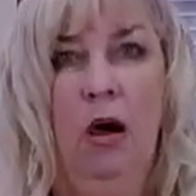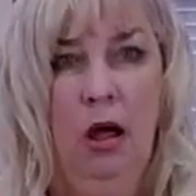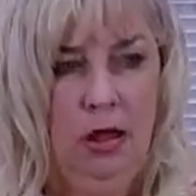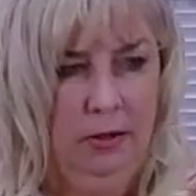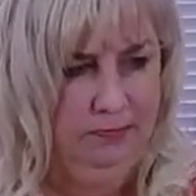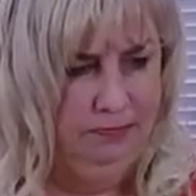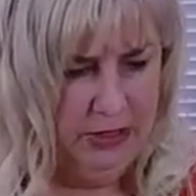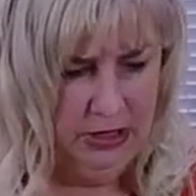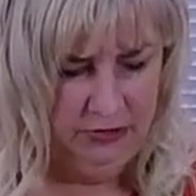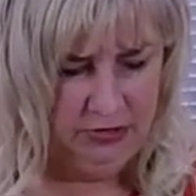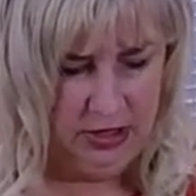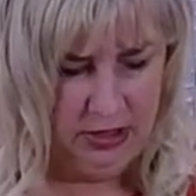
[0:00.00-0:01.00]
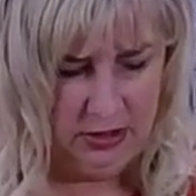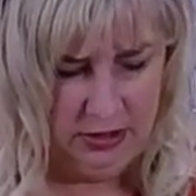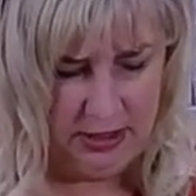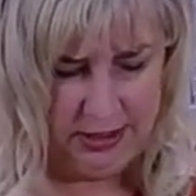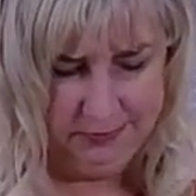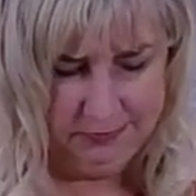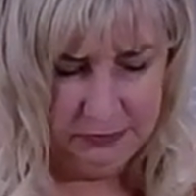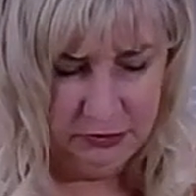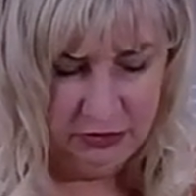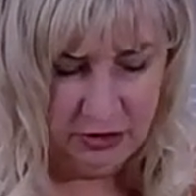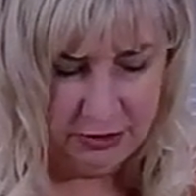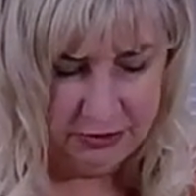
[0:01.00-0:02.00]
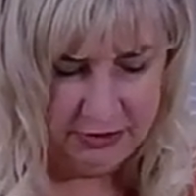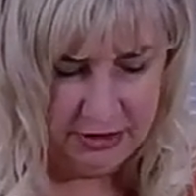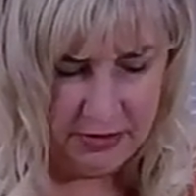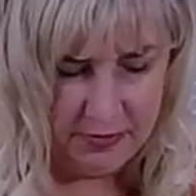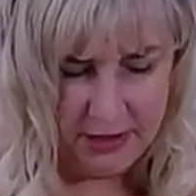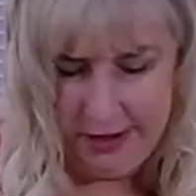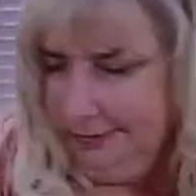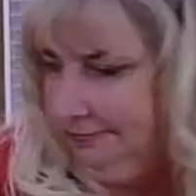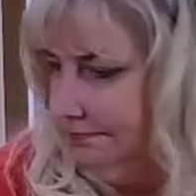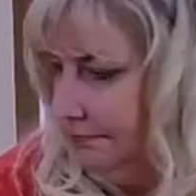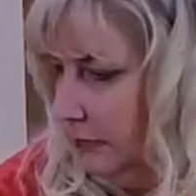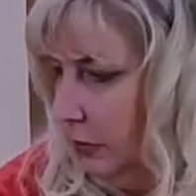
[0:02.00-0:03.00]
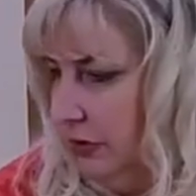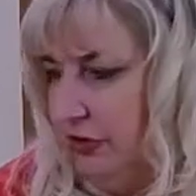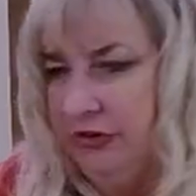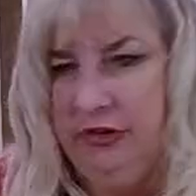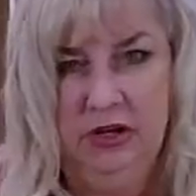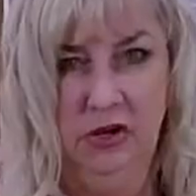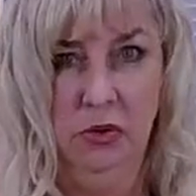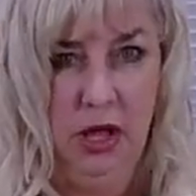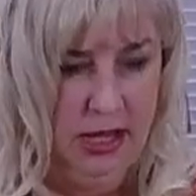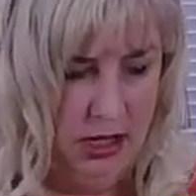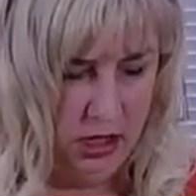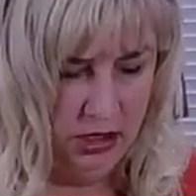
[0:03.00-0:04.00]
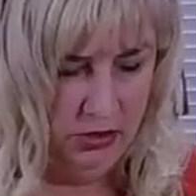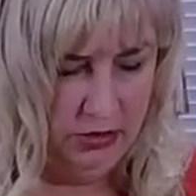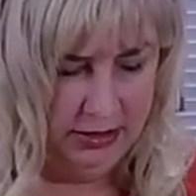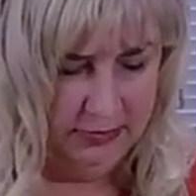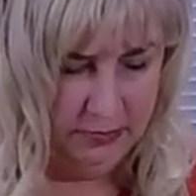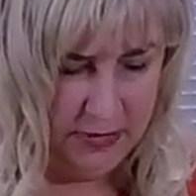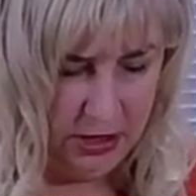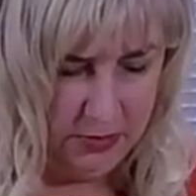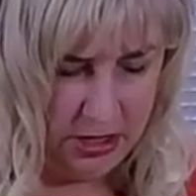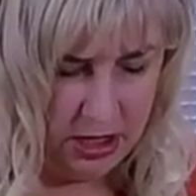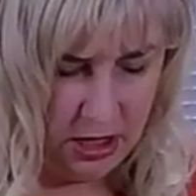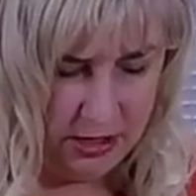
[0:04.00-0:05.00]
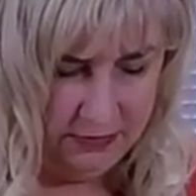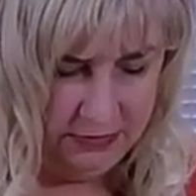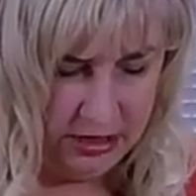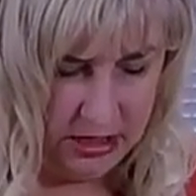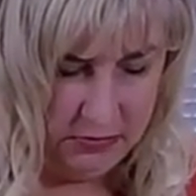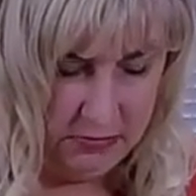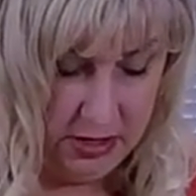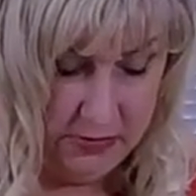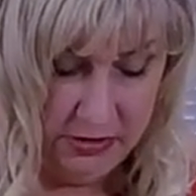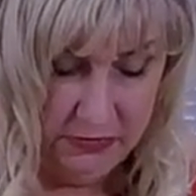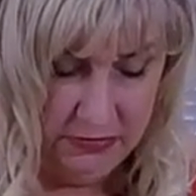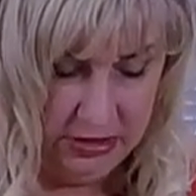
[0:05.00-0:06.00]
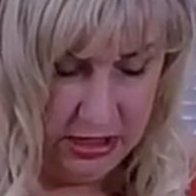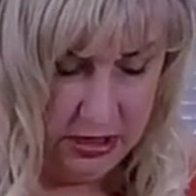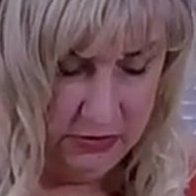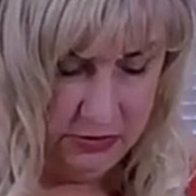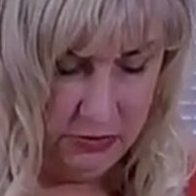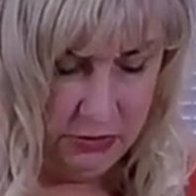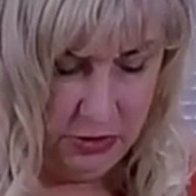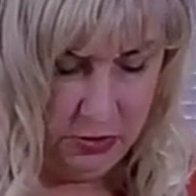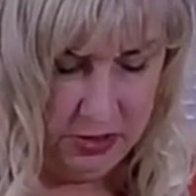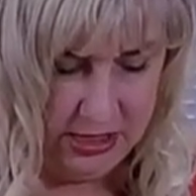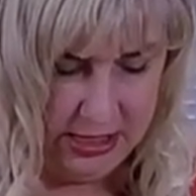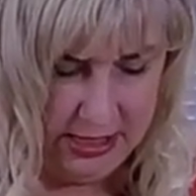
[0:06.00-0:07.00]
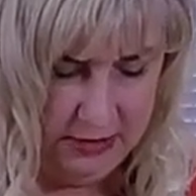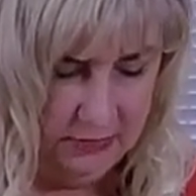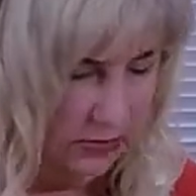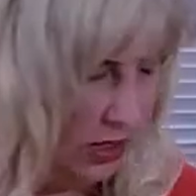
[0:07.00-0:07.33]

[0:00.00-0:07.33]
Oh, here's another thing. Stars at the bottom, which is a new icon you guys may or may not have seen. Maybe you've seen it, don't know what it is.